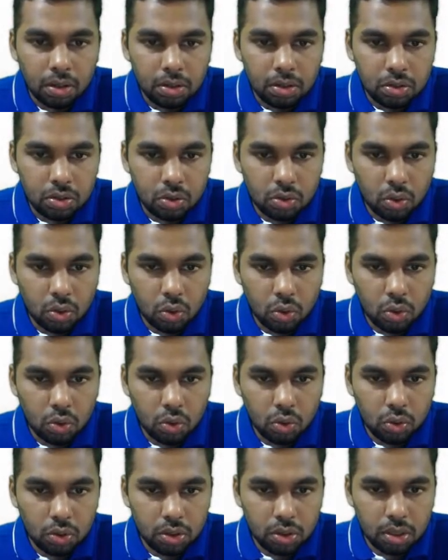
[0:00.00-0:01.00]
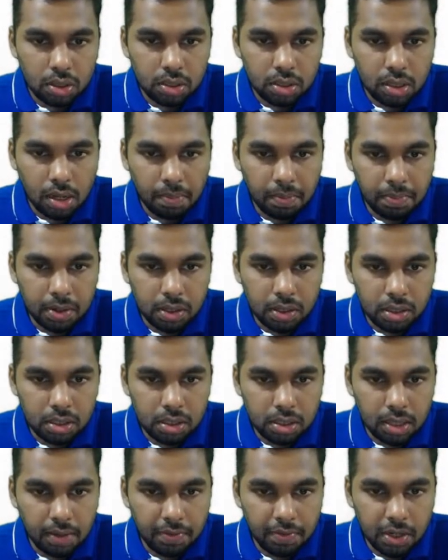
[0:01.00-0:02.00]
So this number
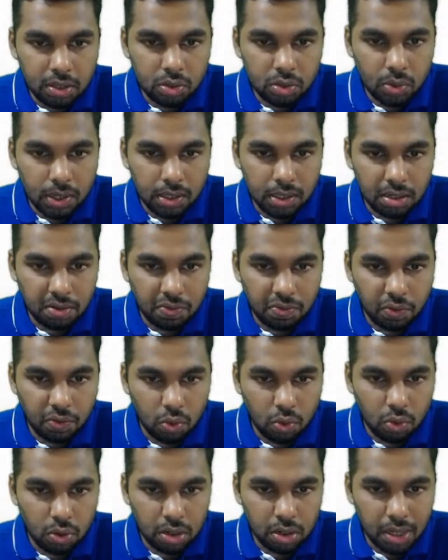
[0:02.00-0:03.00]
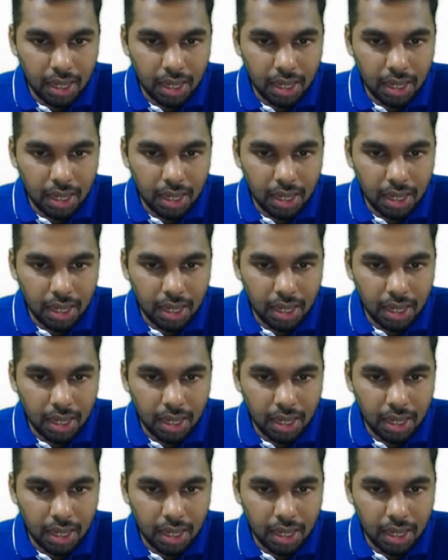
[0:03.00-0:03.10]
724